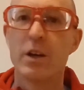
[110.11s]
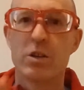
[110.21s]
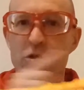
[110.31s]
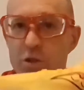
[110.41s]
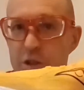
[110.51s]

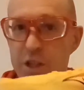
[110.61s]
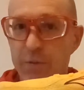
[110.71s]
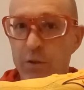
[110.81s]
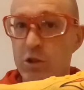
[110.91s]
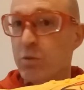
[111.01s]
So the
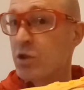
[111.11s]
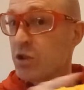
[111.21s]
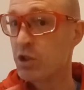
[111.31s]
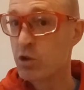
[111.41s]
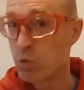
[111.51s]
difference, which is
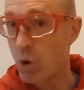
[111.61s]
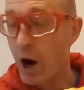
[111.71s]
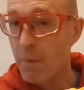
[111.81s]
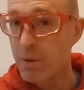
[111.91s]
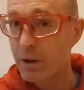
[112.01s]
the
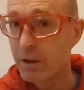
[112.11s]
drop,